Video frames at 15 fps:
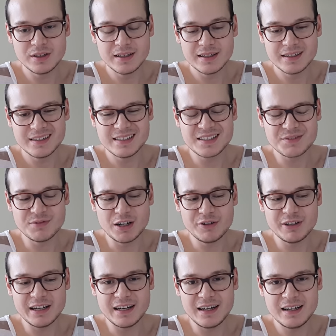It's
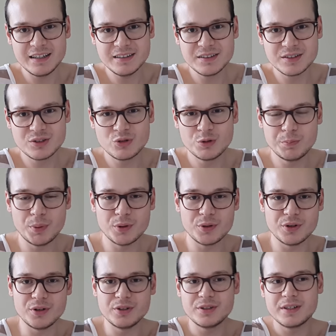very hard to
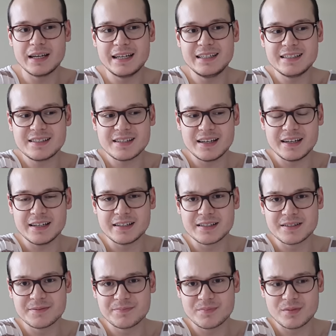put on any
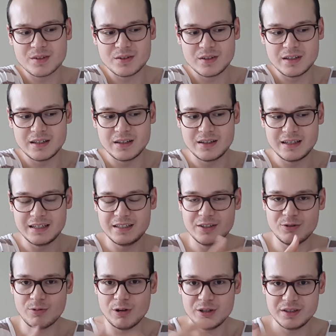size, any
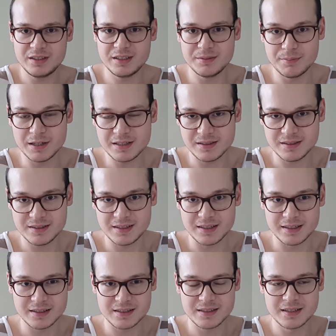quality muscle
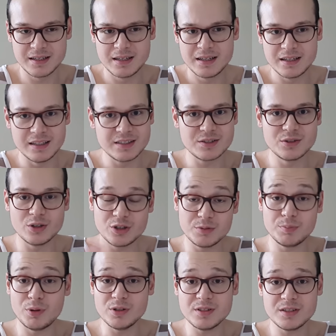size. It's not
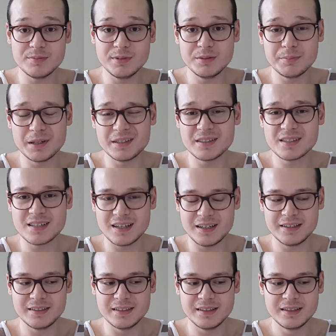impossible, but it's
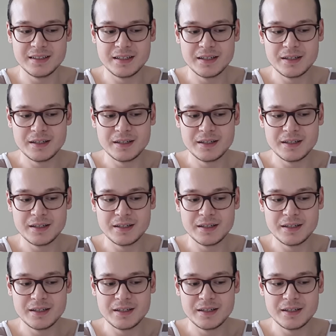harder.